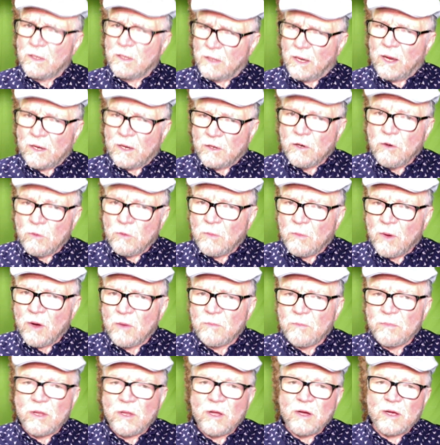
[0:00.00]
I know Mont
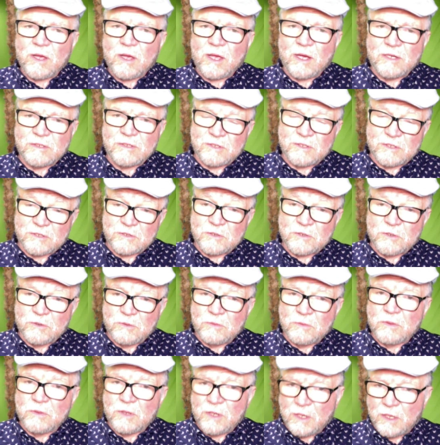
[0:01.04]
Blanc has its
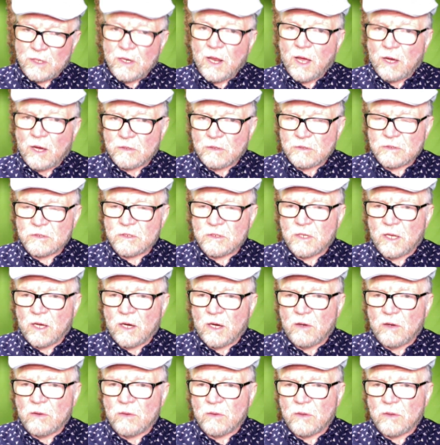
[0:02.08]
own in-house
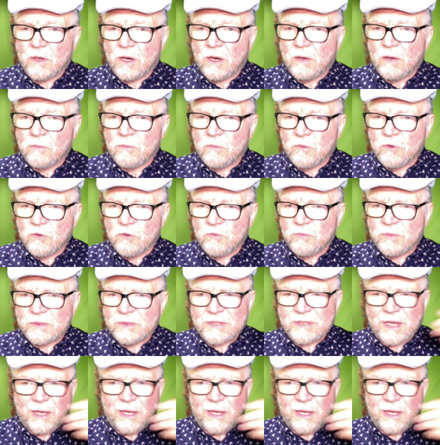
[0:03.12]
now movement.